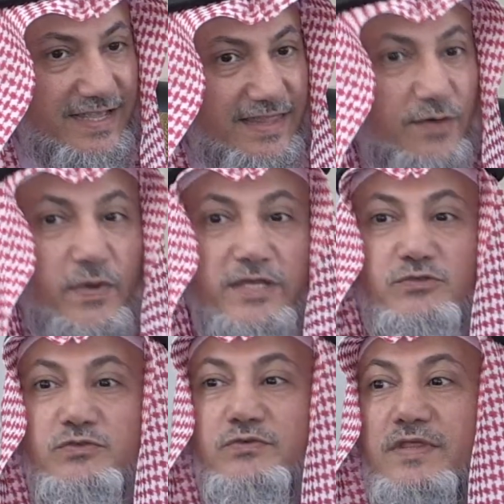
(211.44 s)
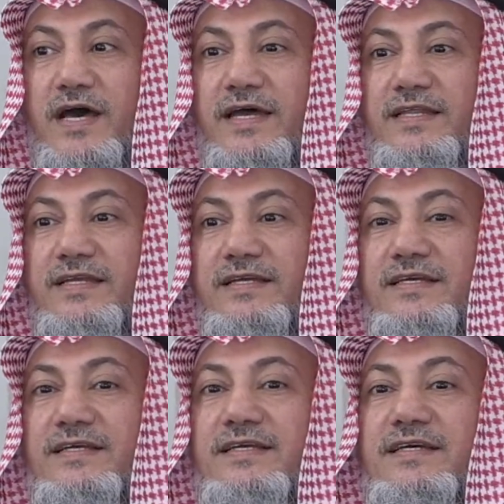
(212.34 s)
The way to do that
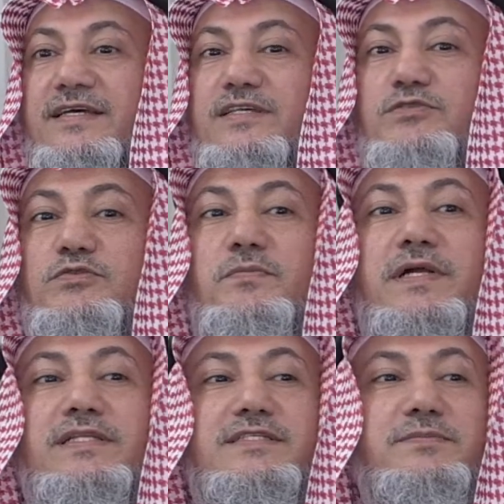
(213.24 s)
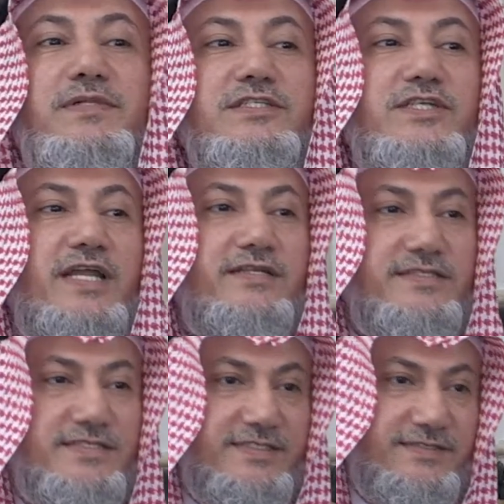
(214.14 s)
is through multiple
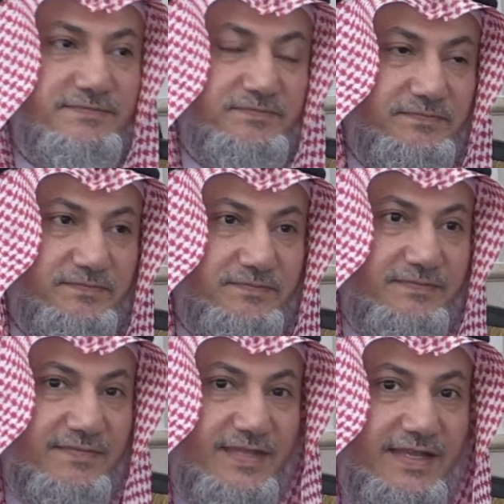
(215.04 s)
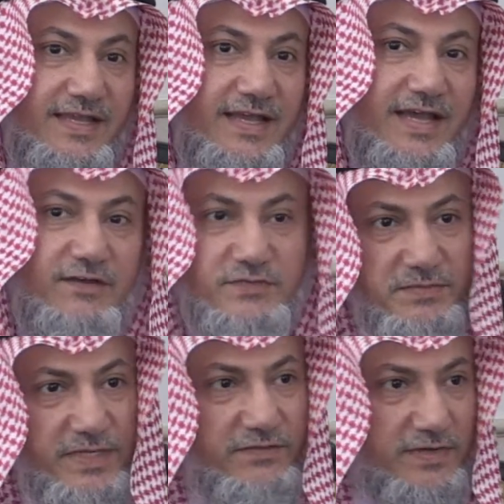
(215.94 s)
channels. After
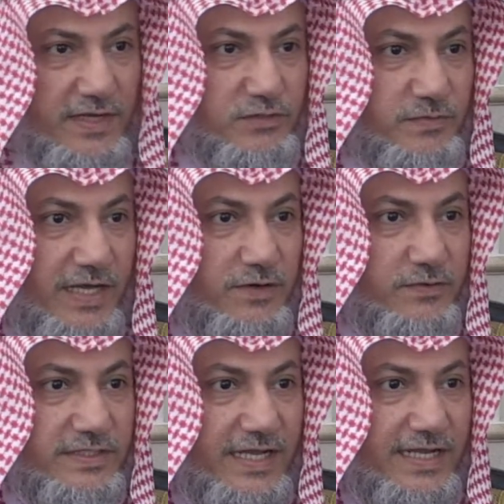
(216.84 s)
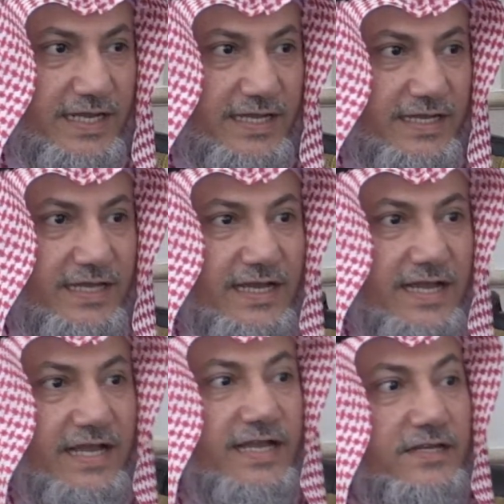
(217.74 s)
believing Allah subhanahu wa ta'ala,
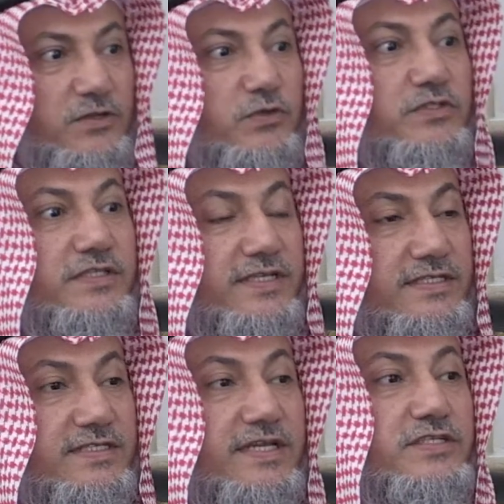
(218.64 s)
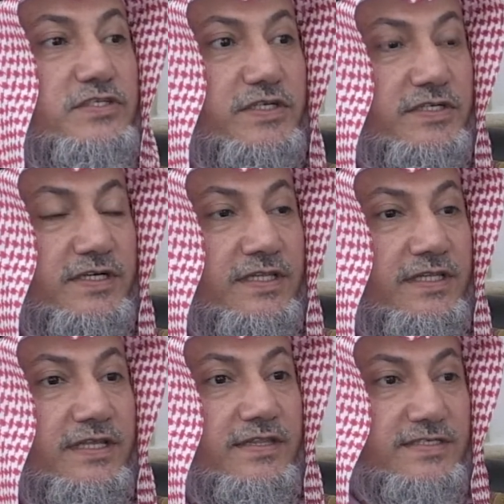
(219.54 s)
and good deeds in
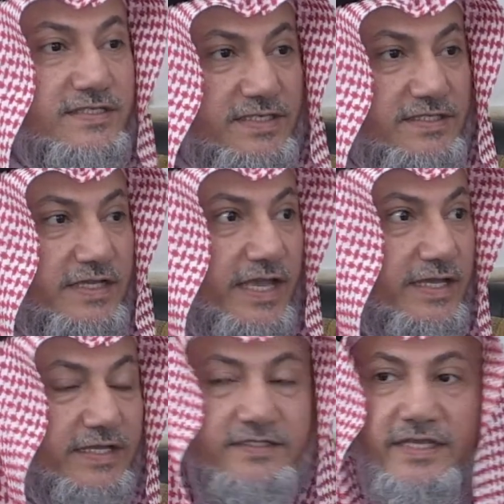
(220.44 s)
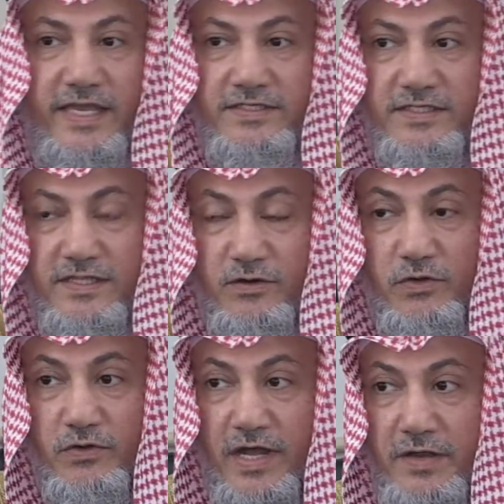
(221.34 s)
general. This is indicated in the
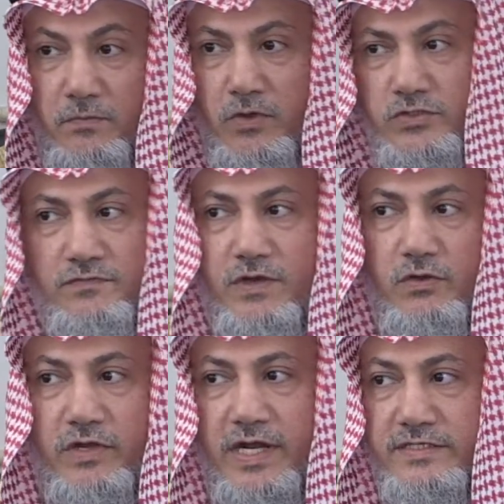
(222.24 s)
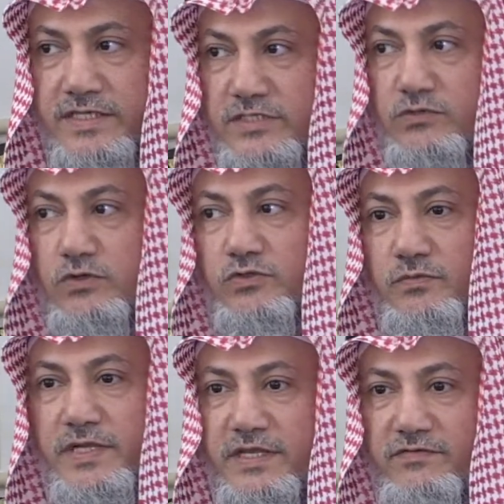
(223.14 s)
Holy Quran. Most of the Holy Quran says those who
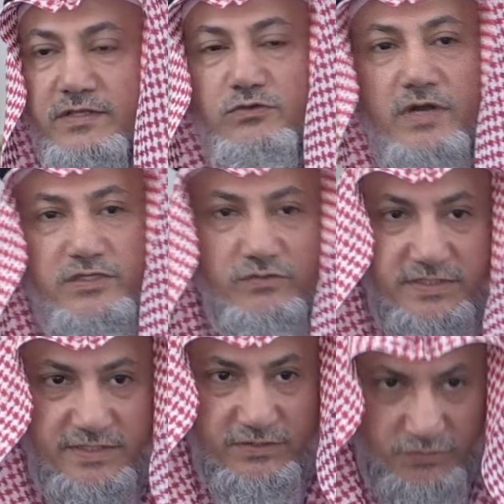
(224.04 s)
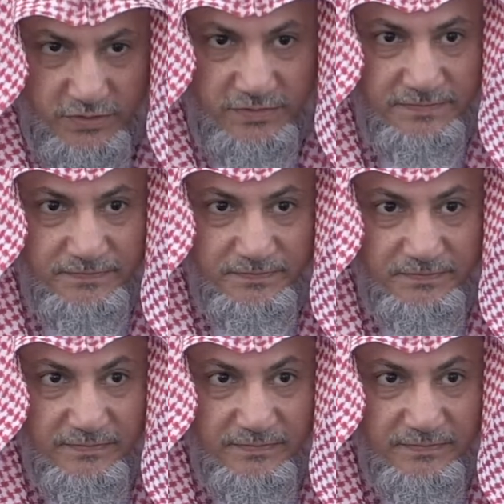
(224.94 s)
believe and do righteous deeds. True?